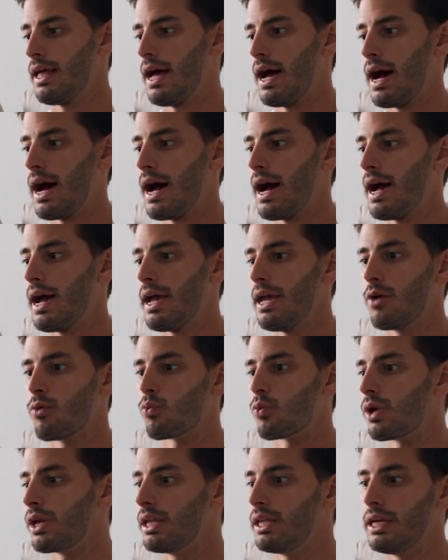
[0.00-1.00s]
I
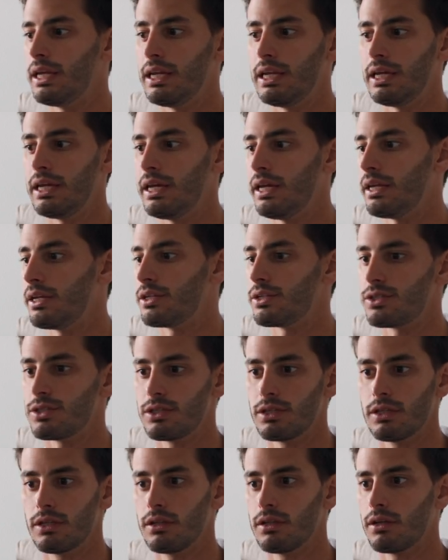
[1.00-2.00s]
really need
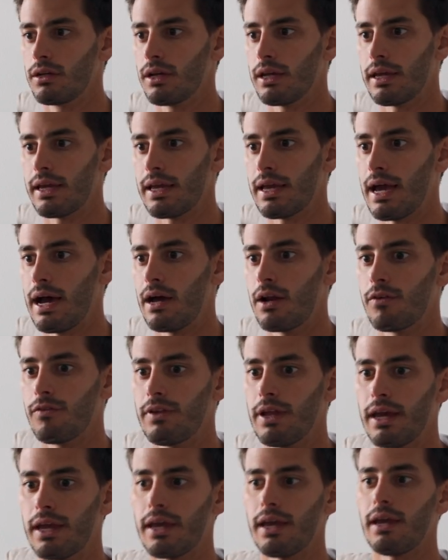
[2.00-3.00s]
kind of
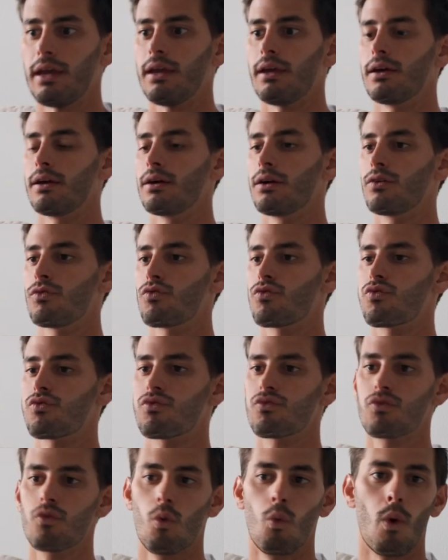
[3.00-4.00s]
like a
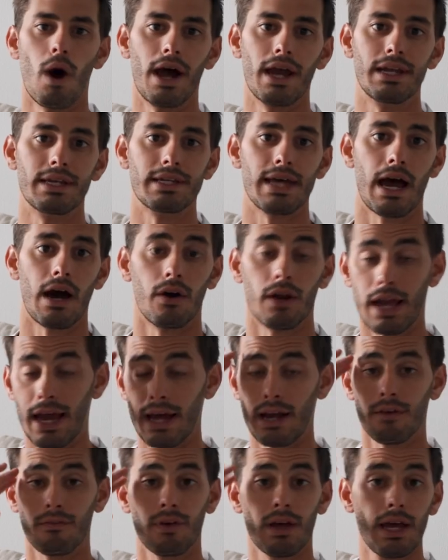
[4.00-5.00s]
wind down,
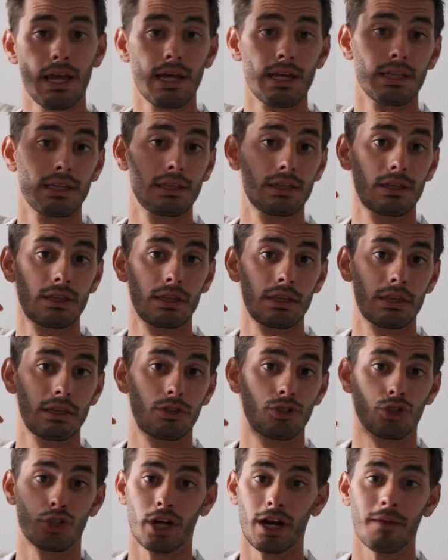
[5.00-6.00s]
kind of
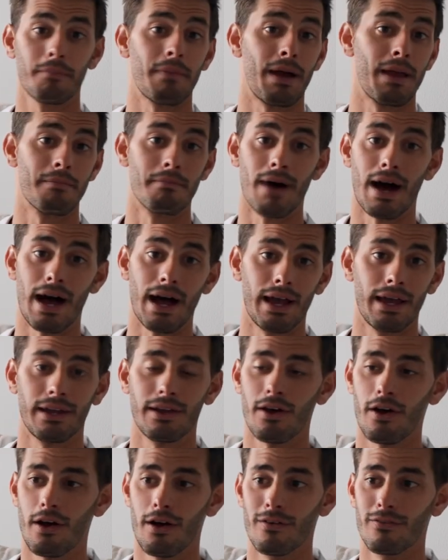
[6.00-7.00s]
trick my mind
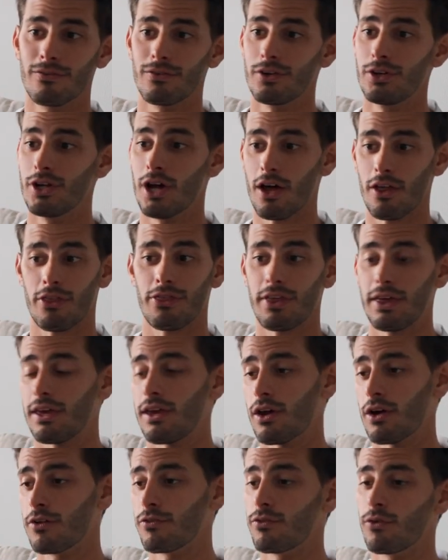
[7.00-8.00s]
of not
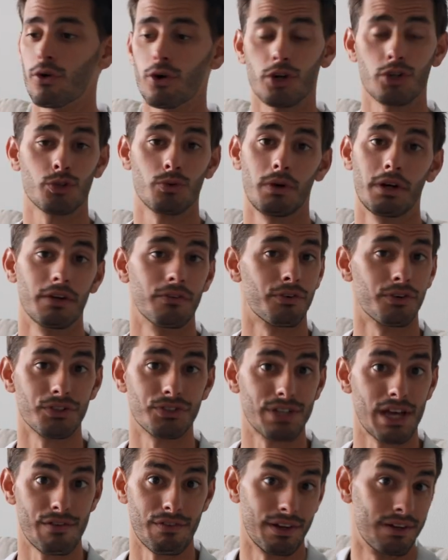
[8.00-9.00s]
thinking of work
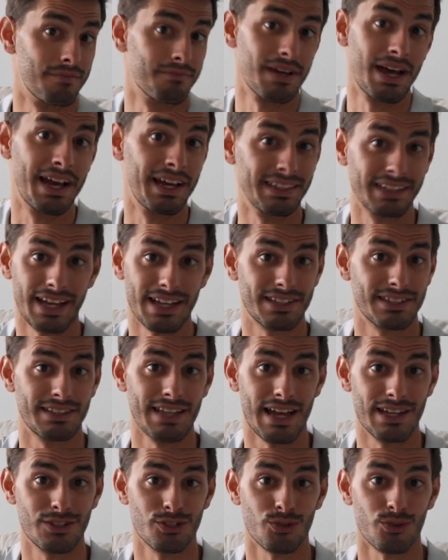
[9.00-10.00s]
24/7.
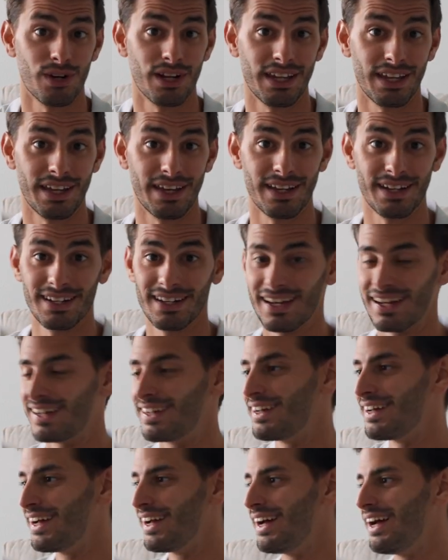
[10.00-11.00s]
That's really it.
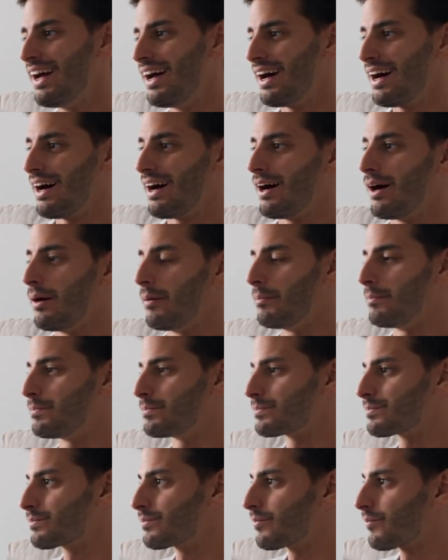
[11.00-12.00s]
And
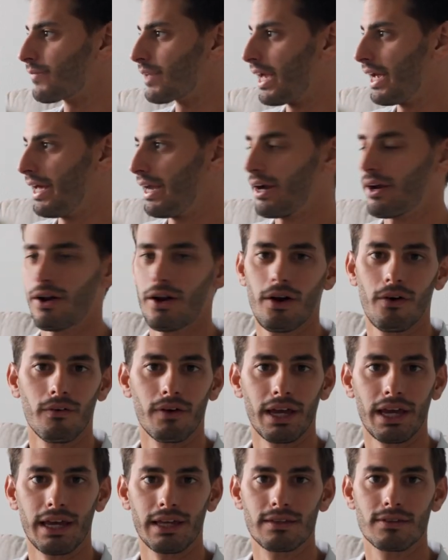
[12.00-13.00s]
I don't know,
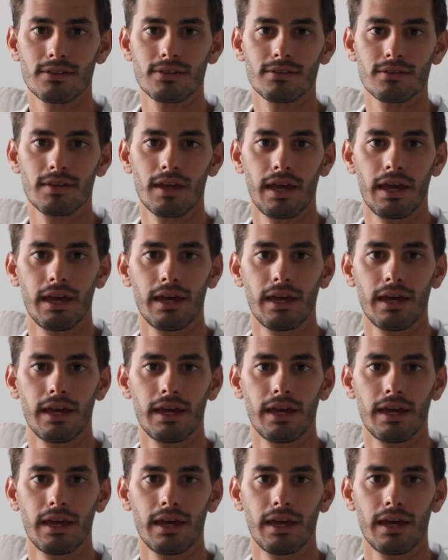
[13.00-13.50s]
it's